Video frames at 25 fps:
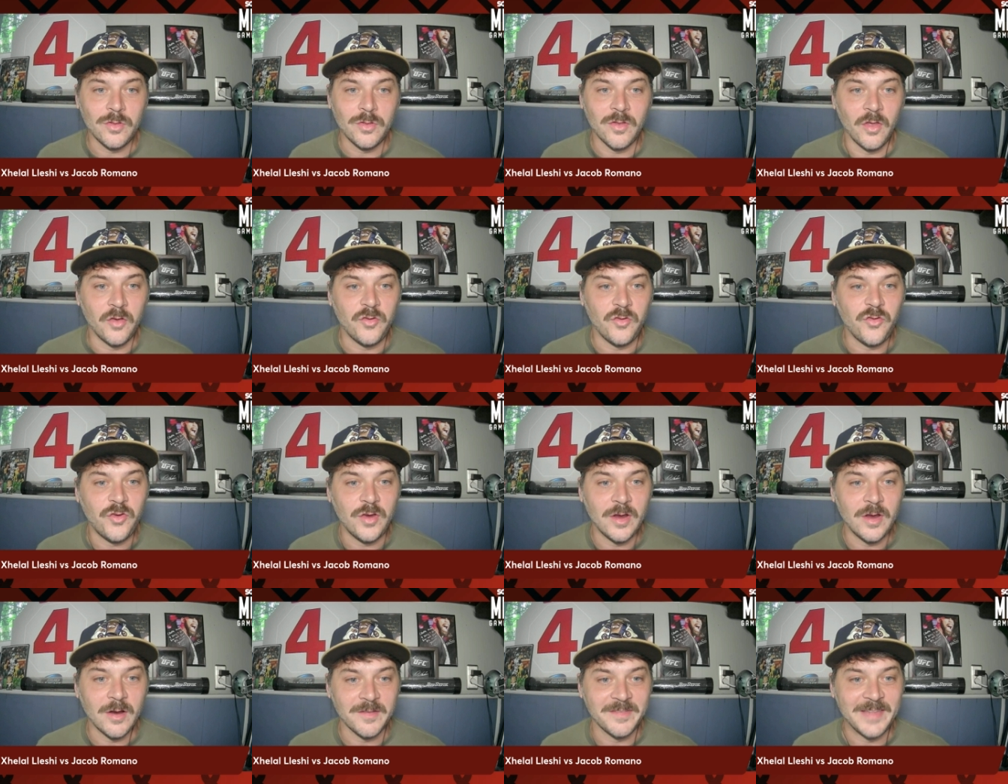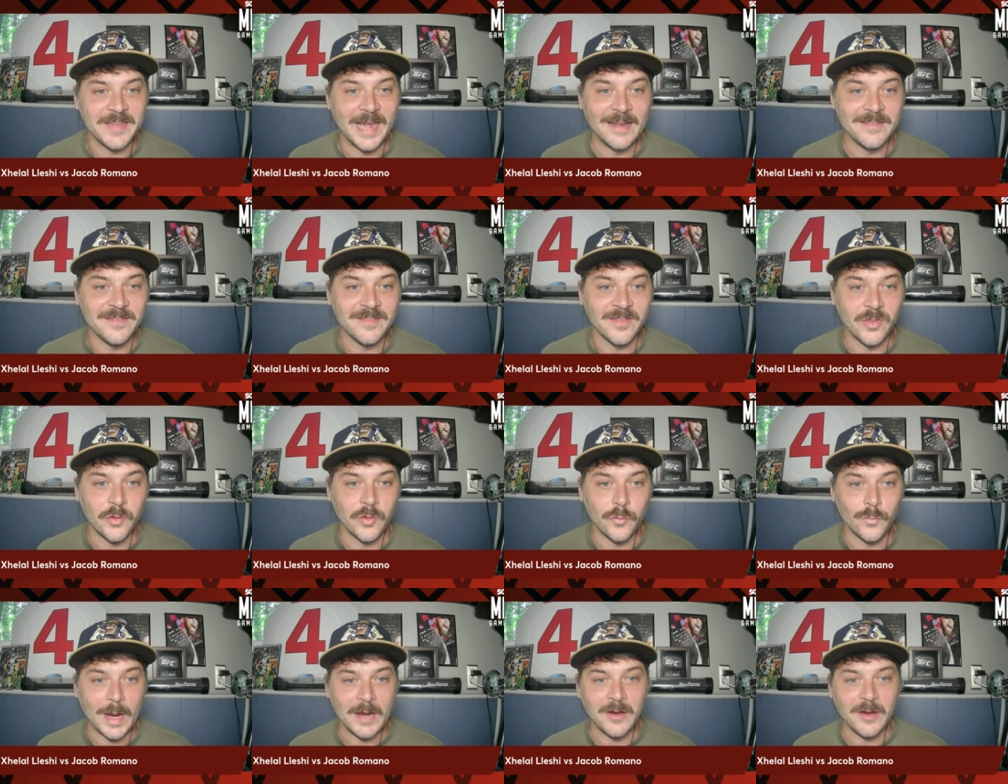the sheer size of
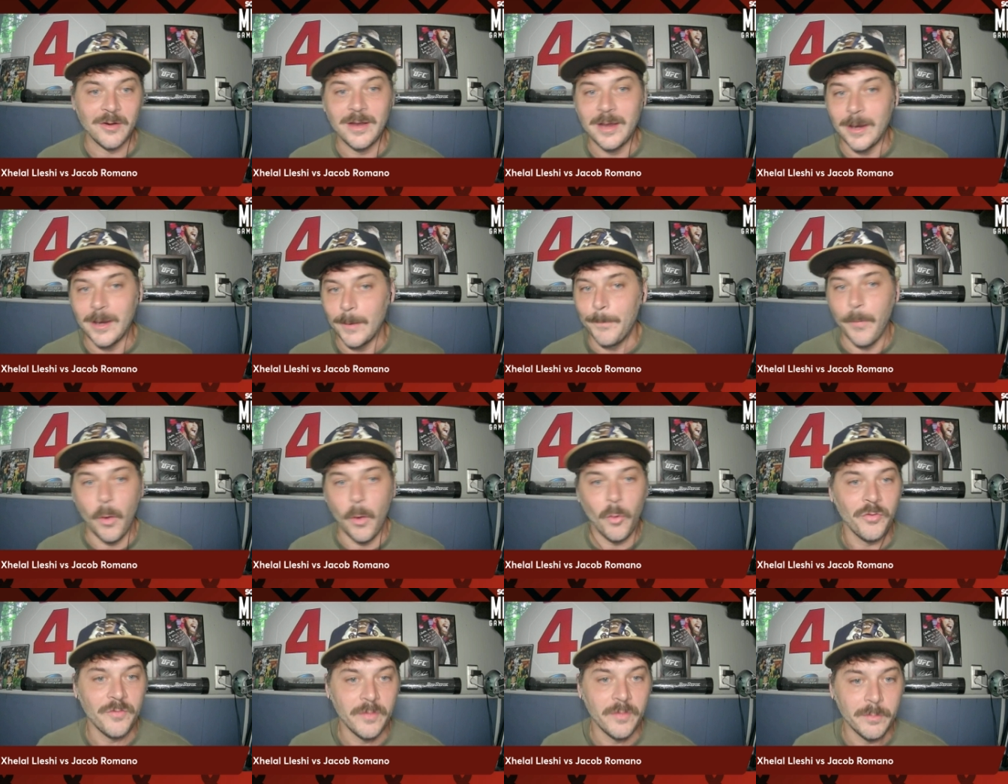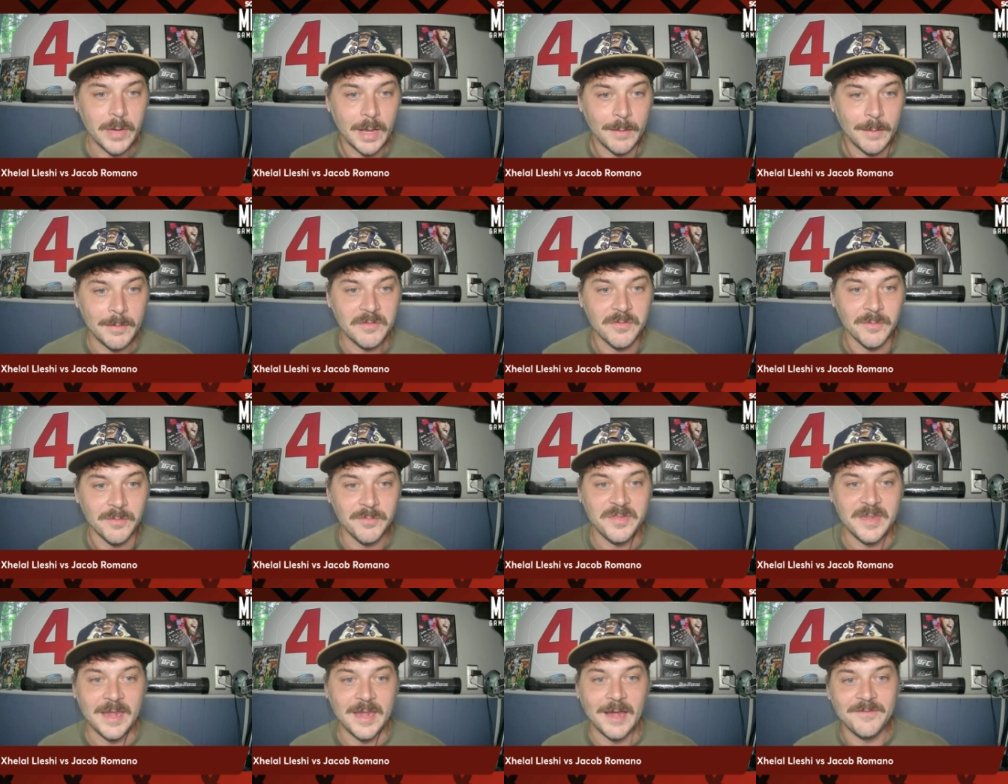the record here, both of them coming
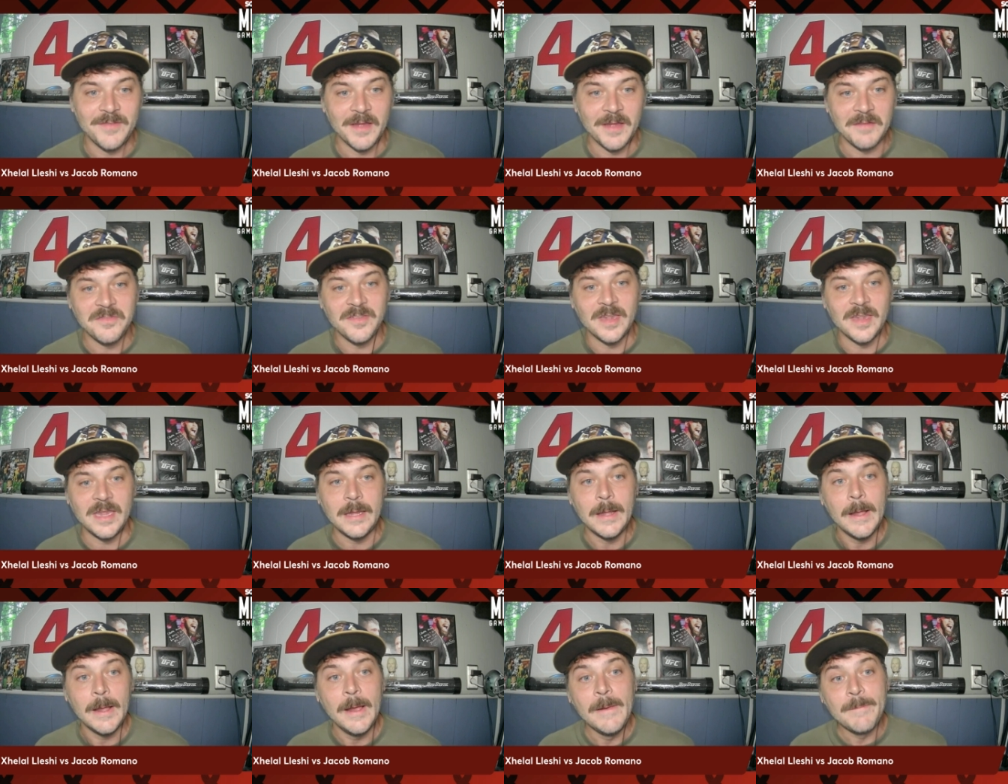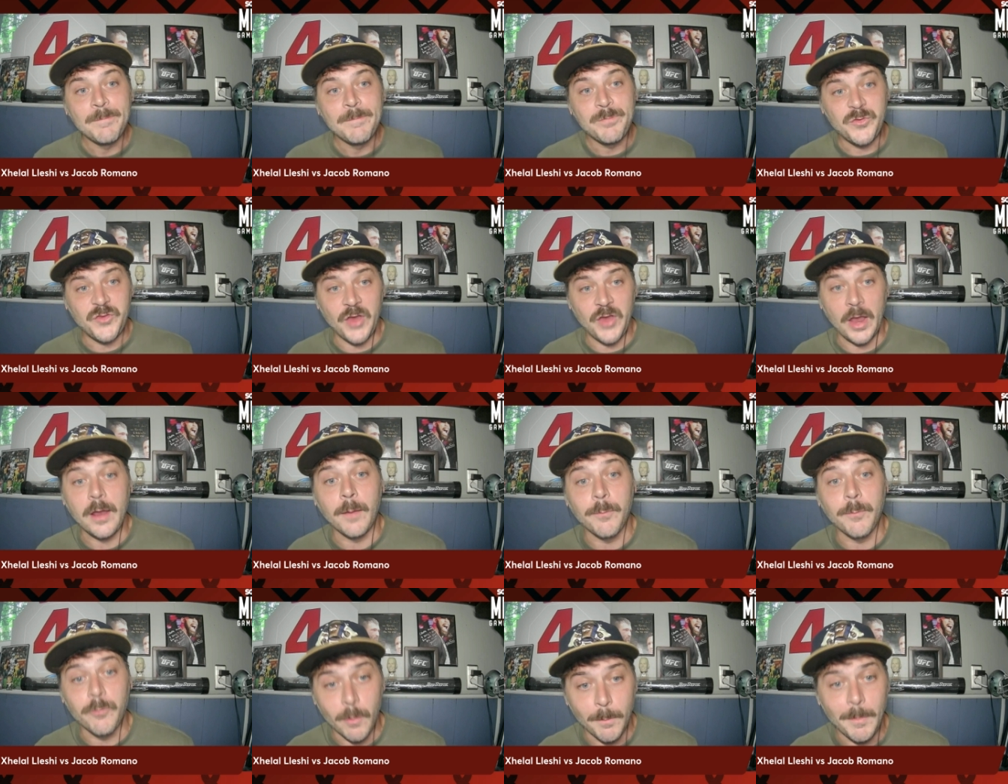from CFFC,
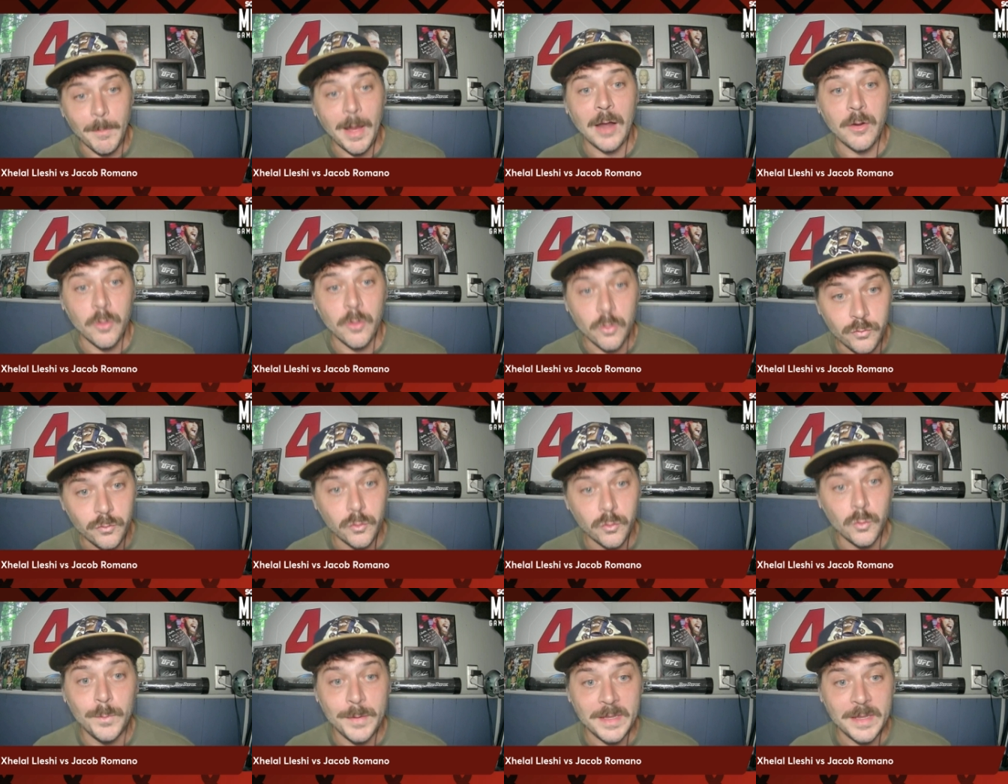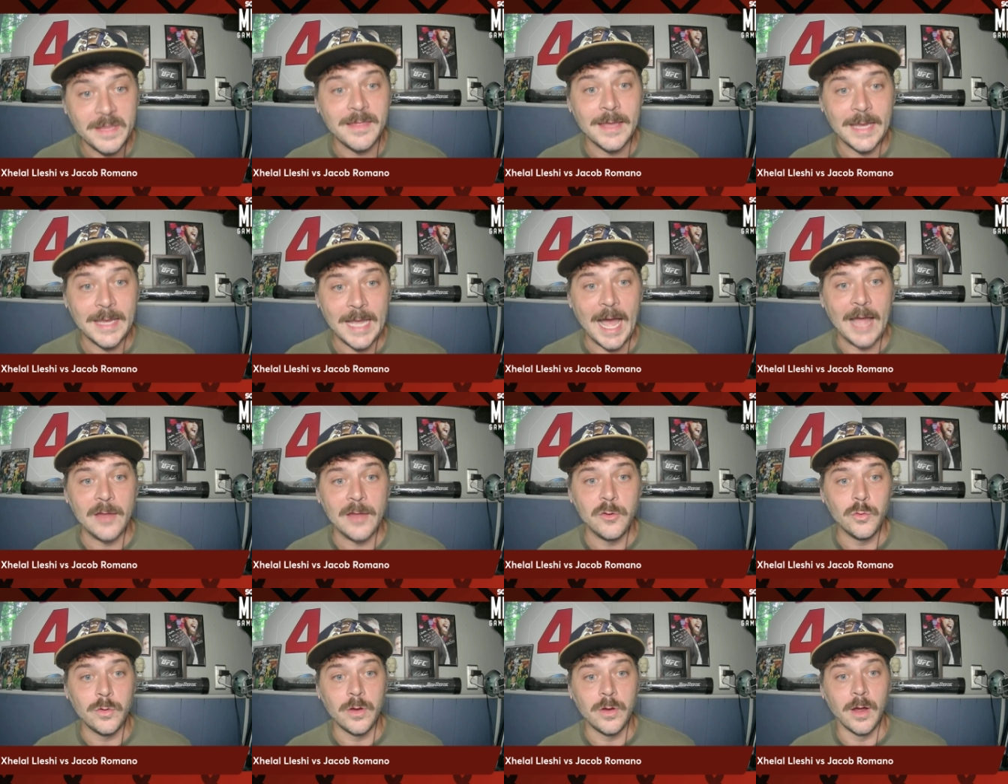Jacob Romano to be the guy
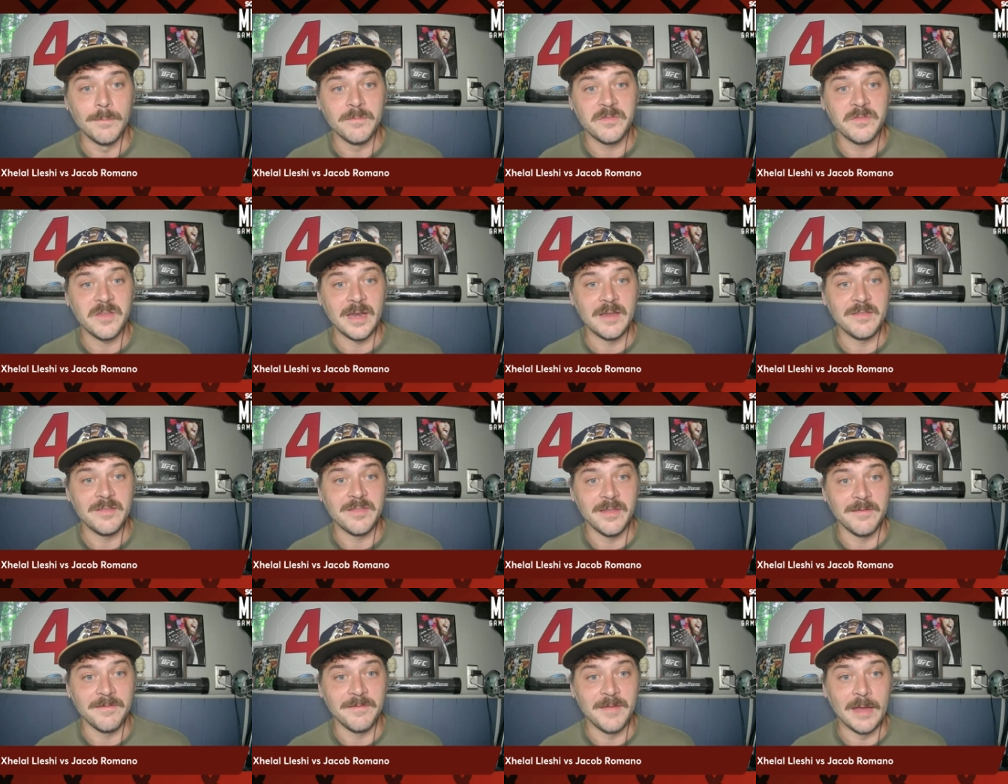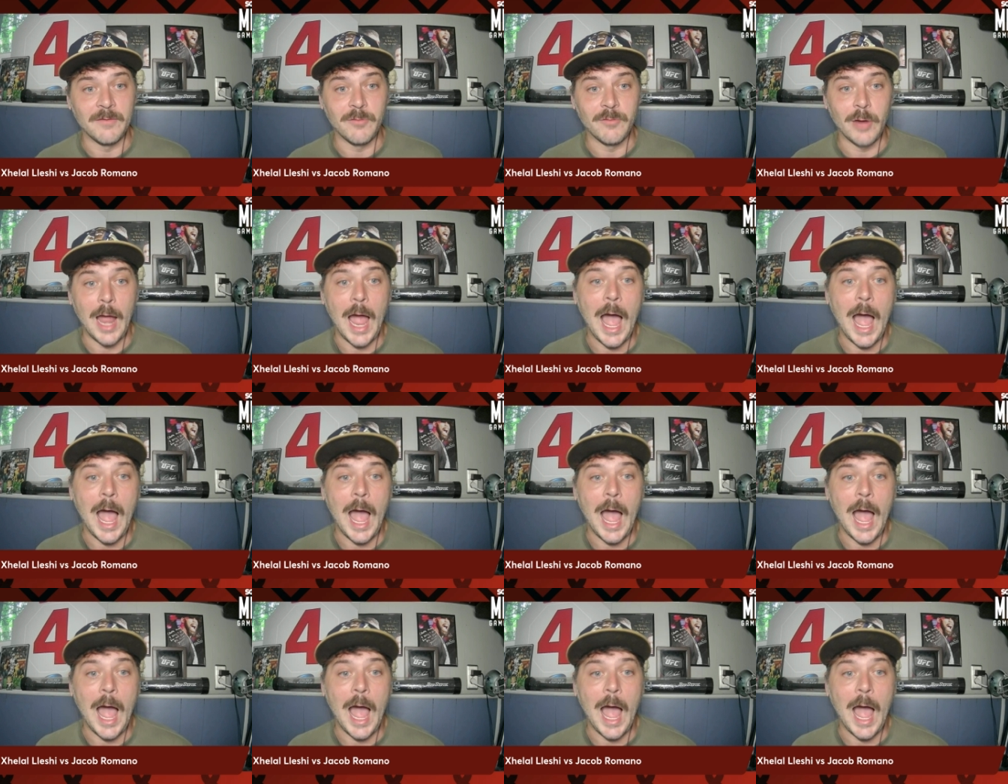who comes in as the favorite.